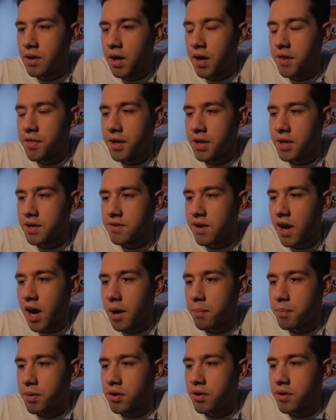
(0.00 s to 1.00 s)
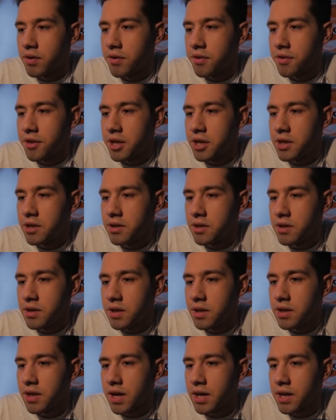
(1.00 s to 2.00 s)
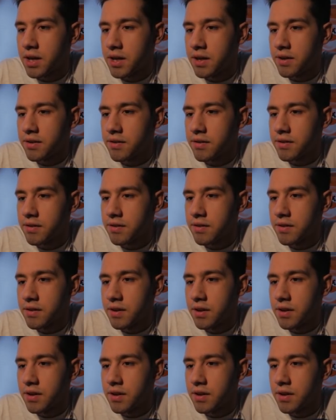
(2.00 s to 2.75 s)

I think he's hyper thin in that case.